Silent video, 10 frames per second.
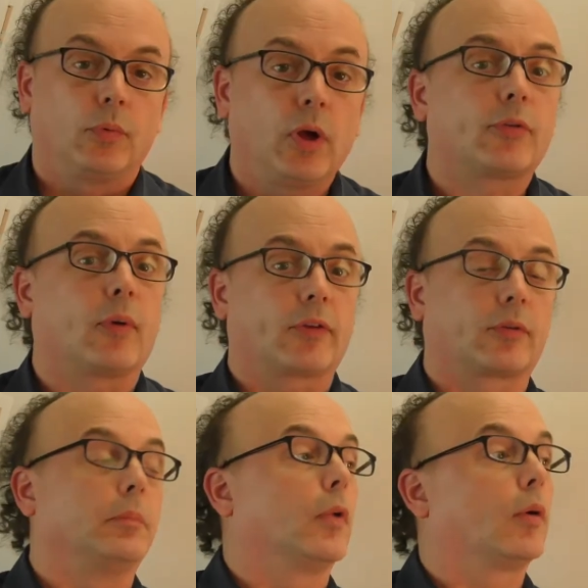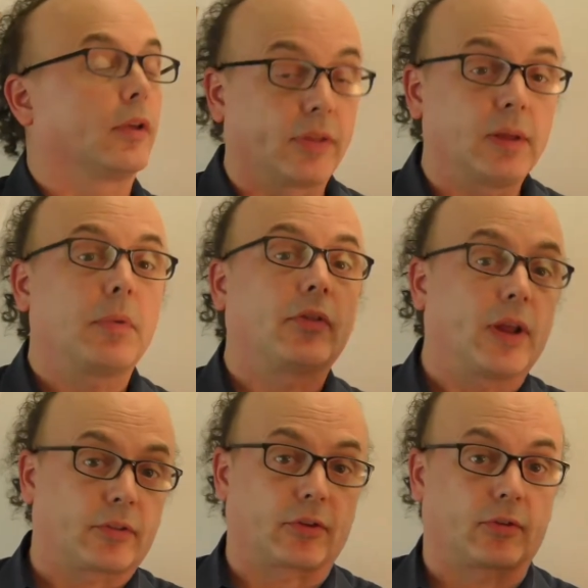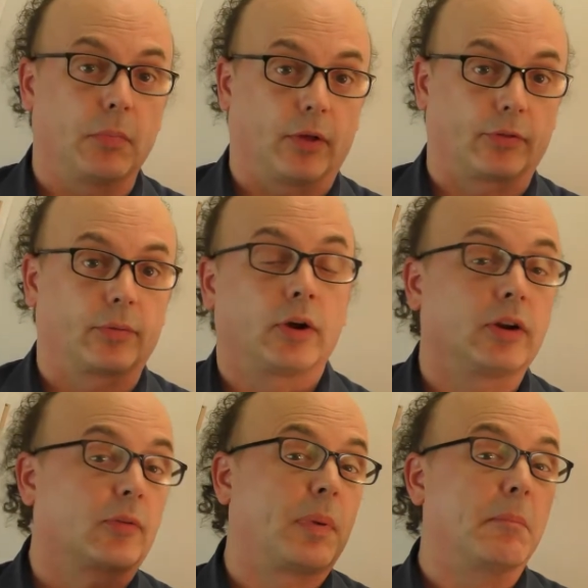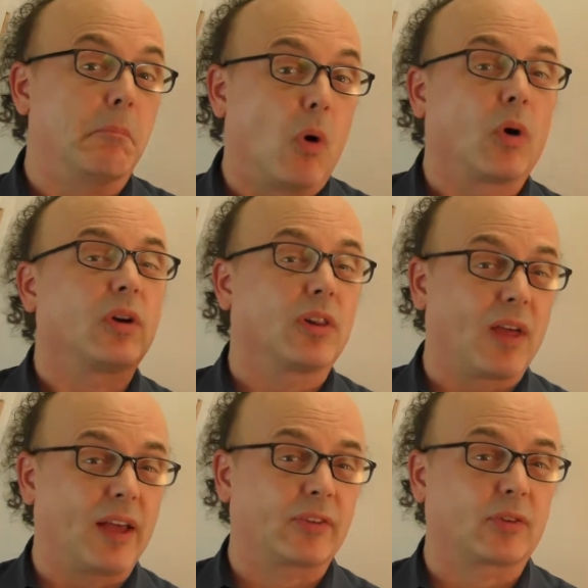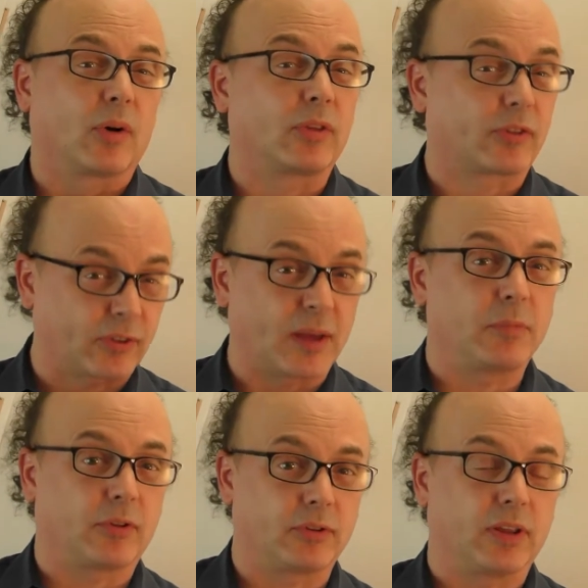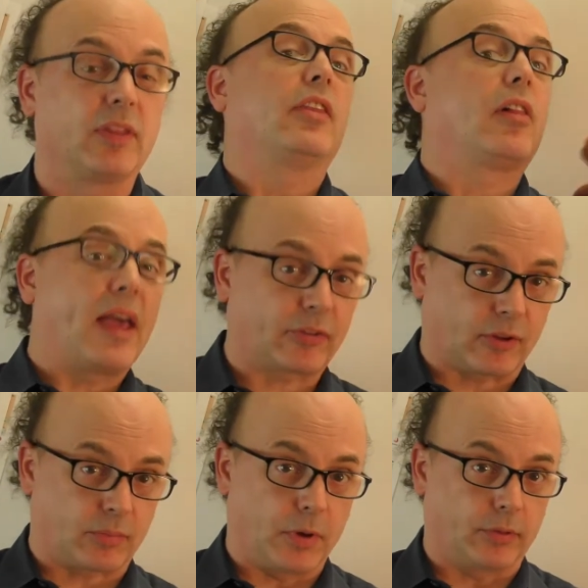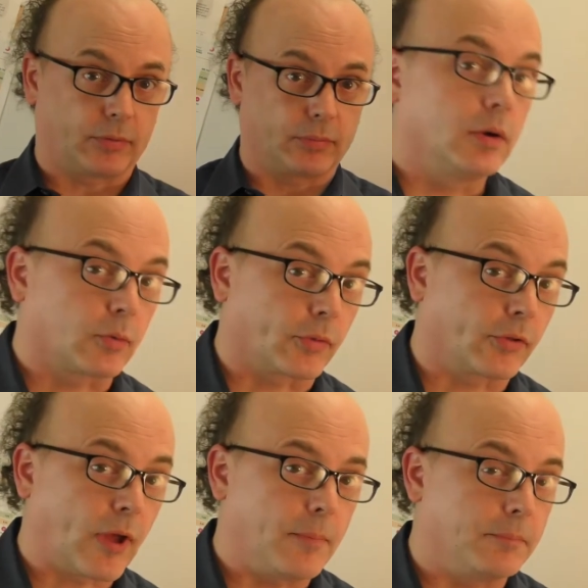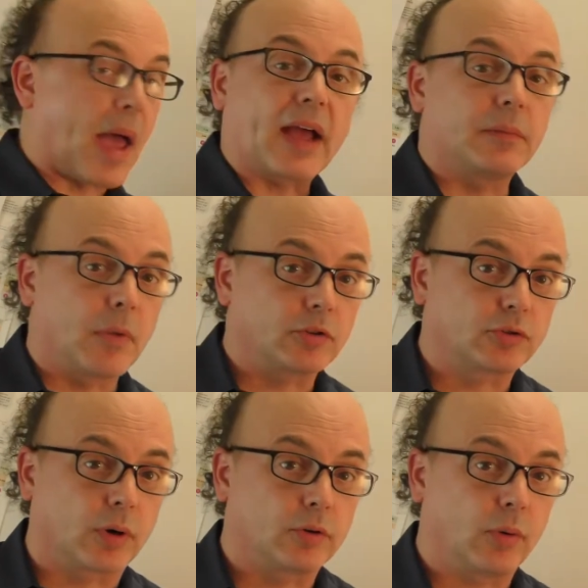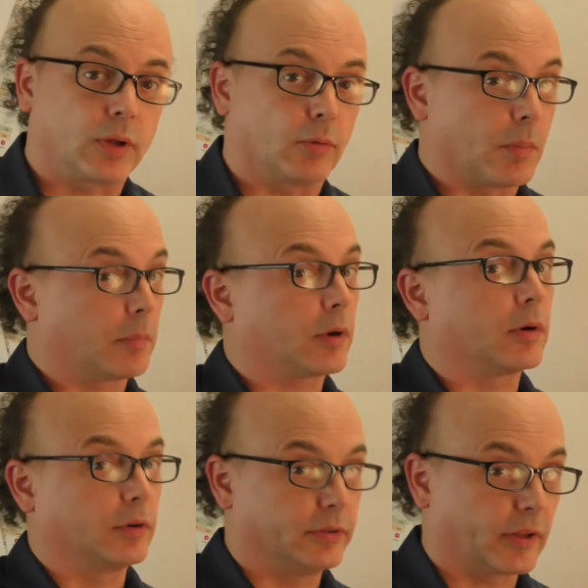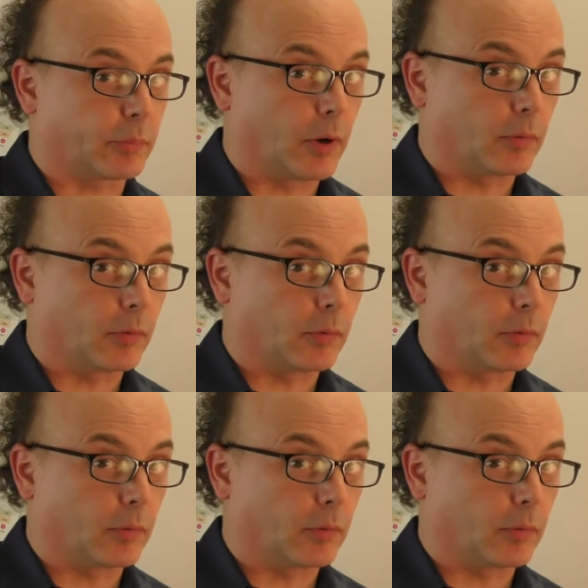we also ask them, okay, thinking about the next six months, are you going to spend more, less, or the same as you did in the last six months? Here's what they said. Back in March 2020, remember? Dismal,